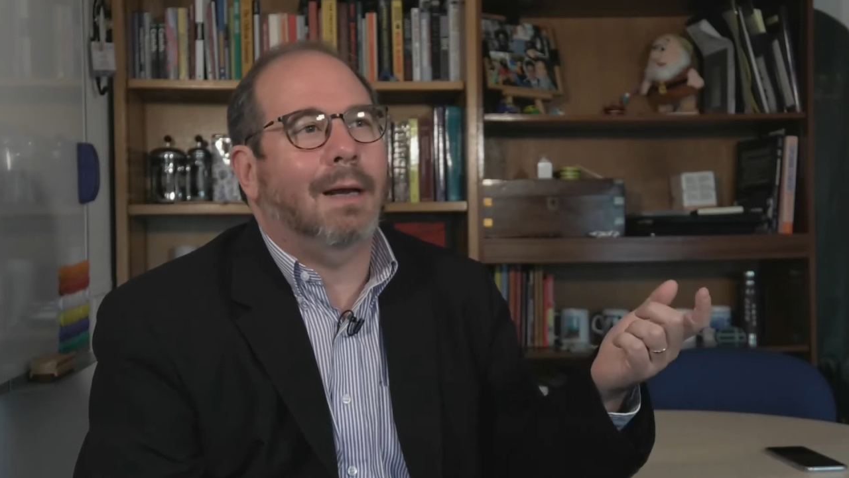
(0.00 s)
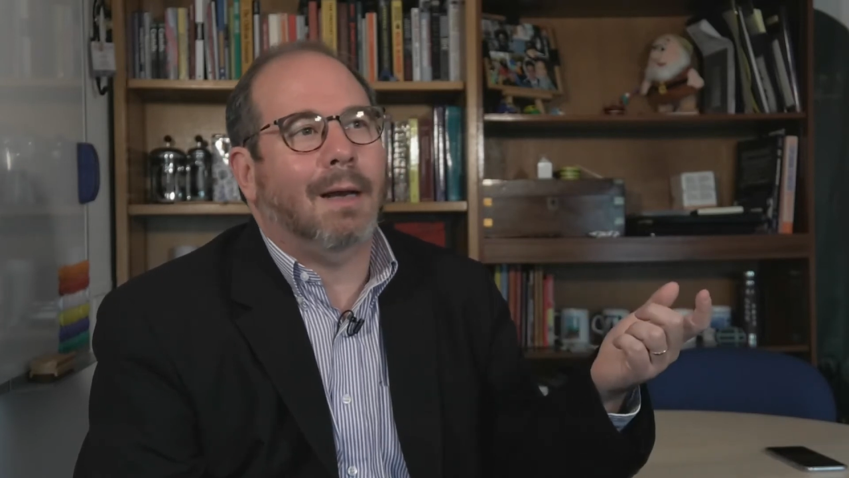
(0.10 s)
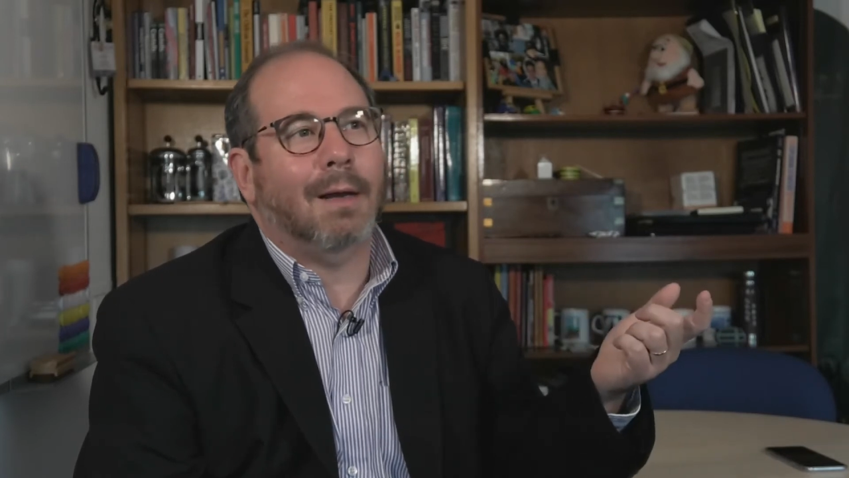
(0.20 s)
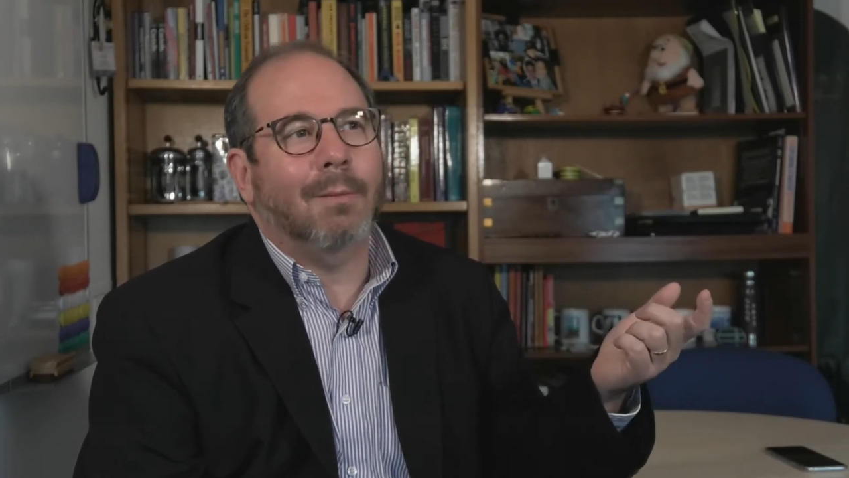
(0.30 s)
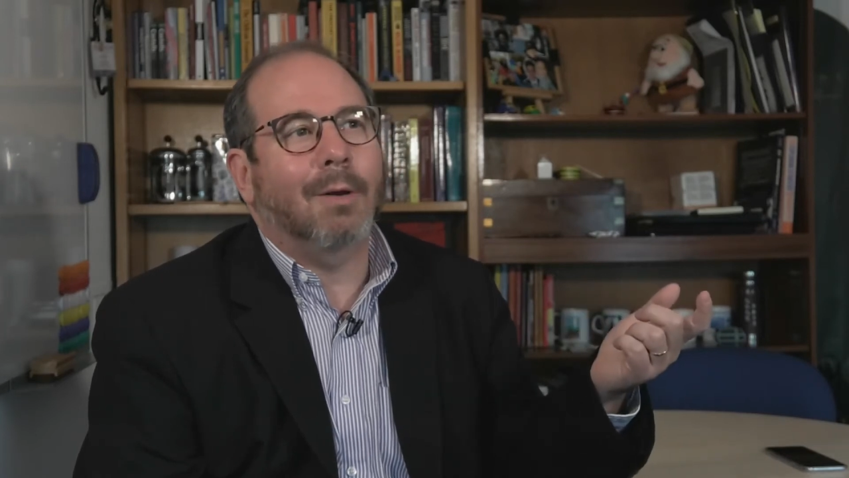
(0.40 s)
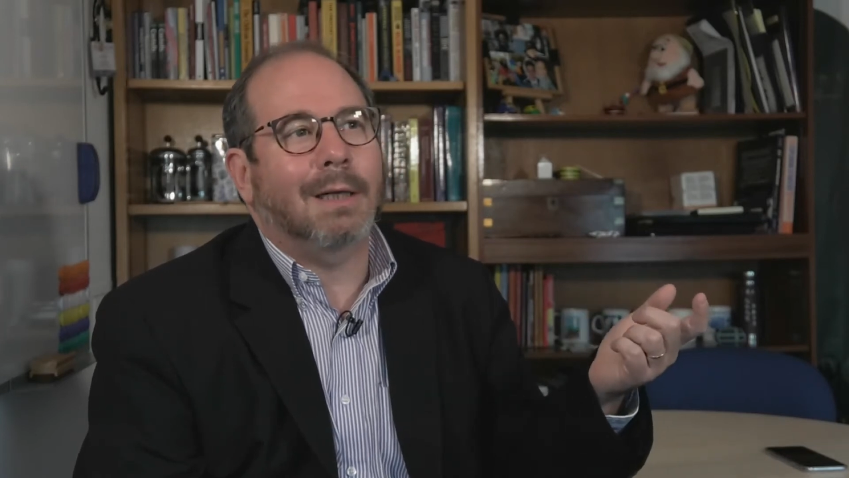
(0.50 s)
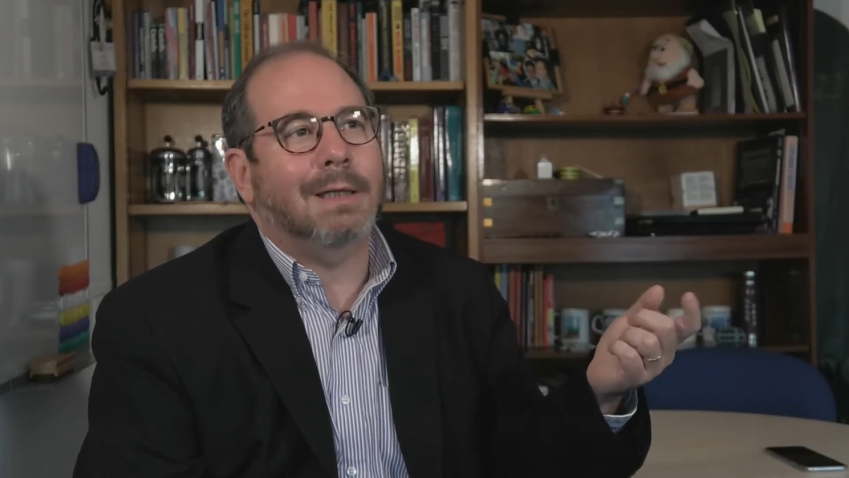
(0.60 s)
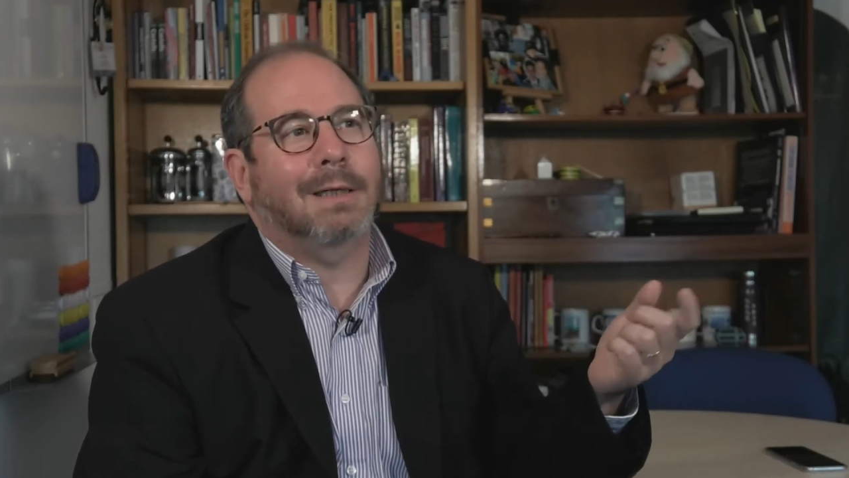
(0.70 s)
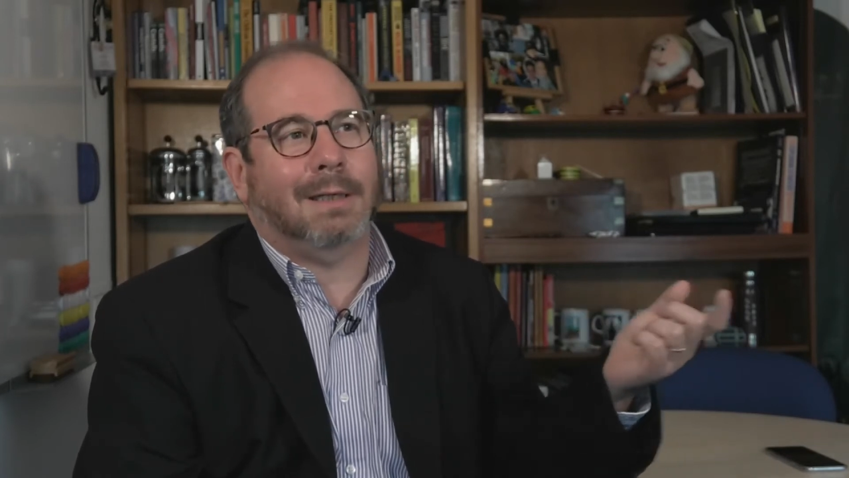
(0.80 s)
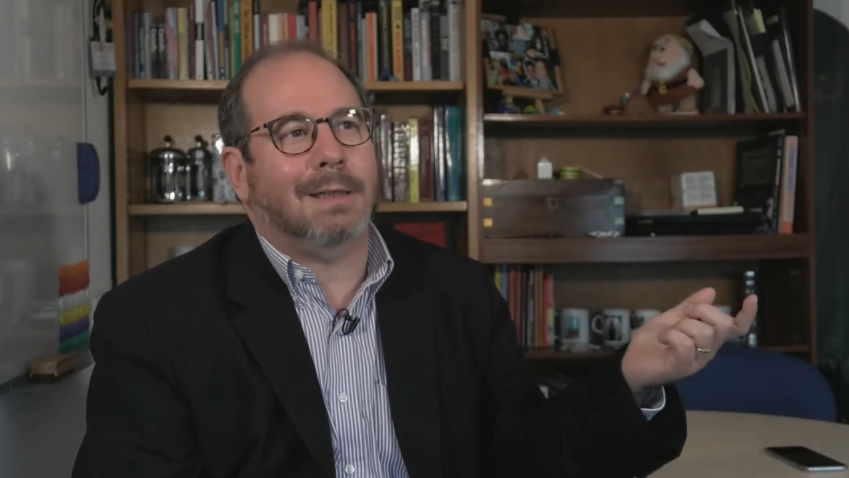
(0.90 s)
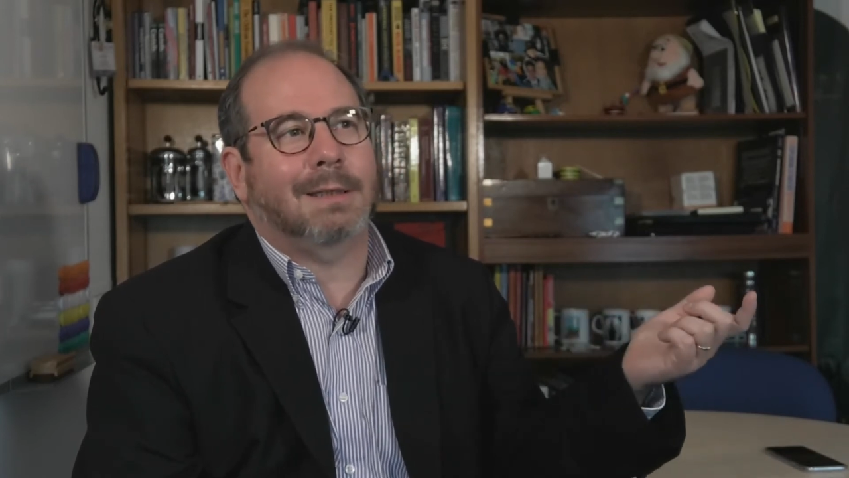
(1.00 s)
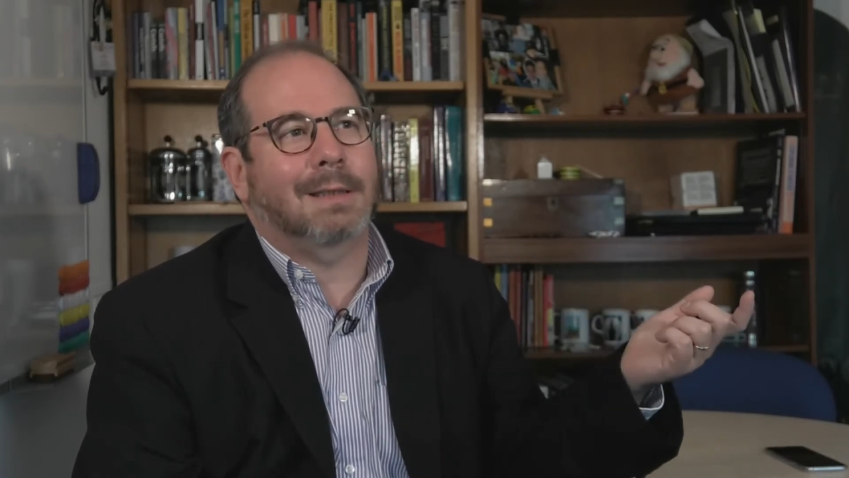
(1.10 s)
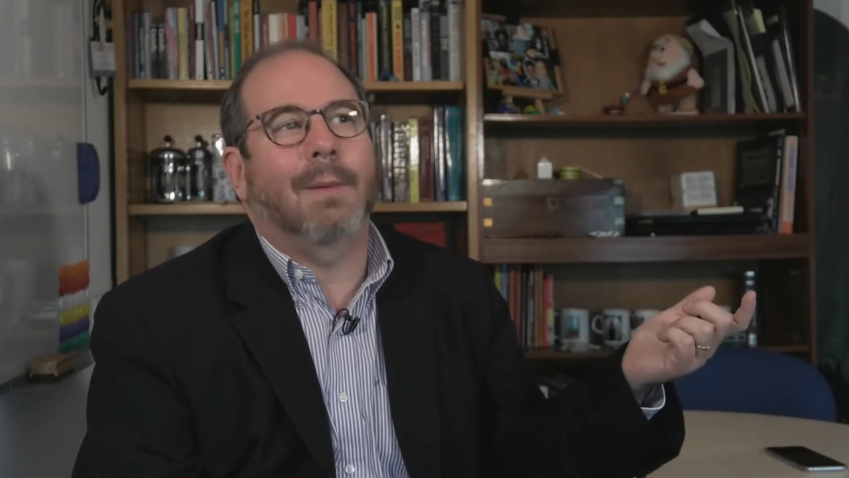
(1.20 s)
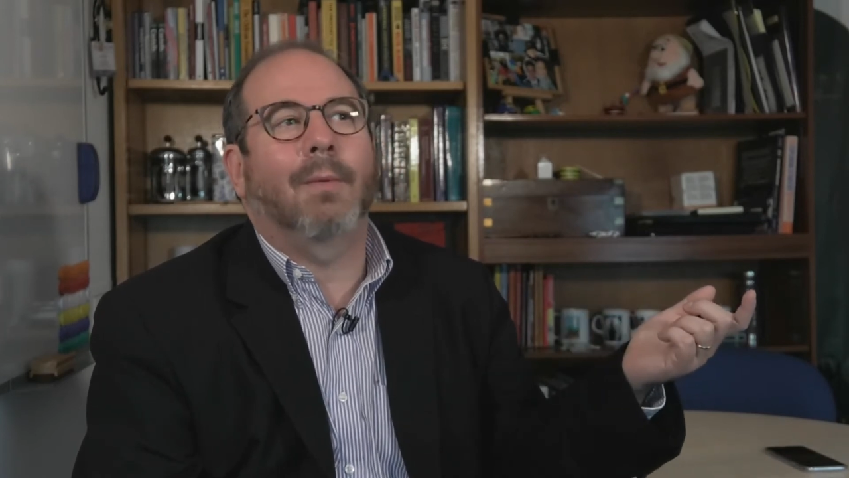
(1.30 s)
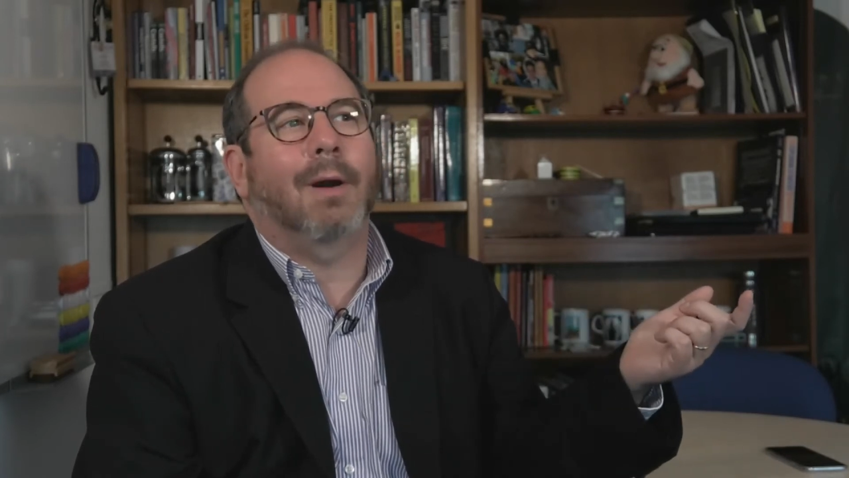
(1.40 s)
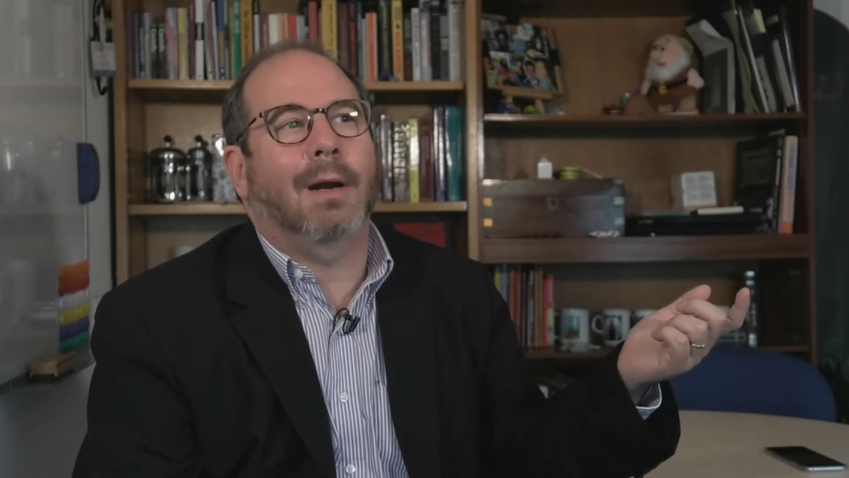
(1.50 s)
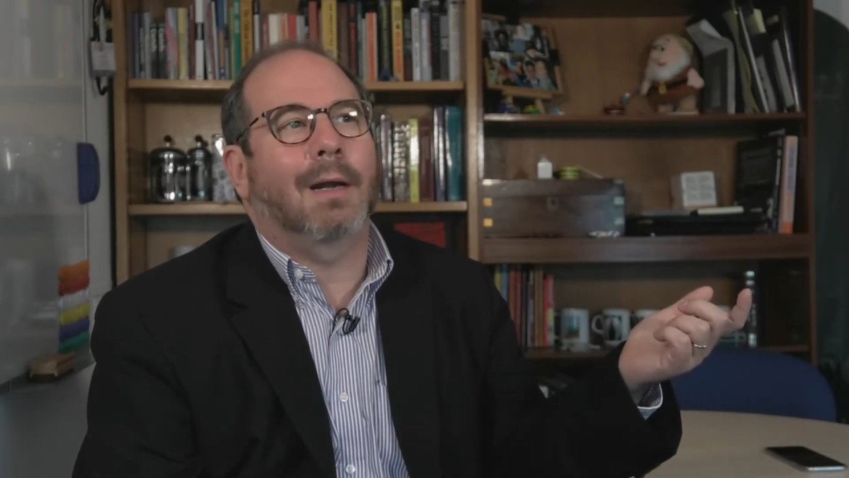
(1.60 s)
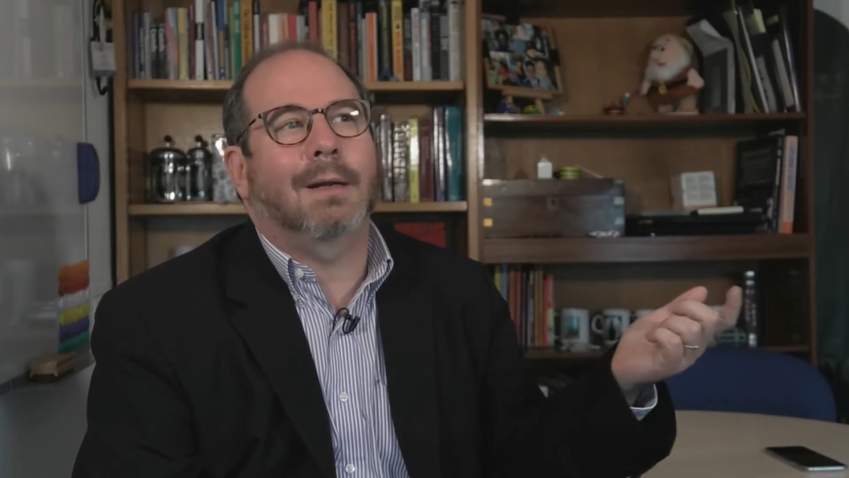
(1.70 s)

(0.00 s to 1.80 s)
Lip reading: accumulating dust somewhere,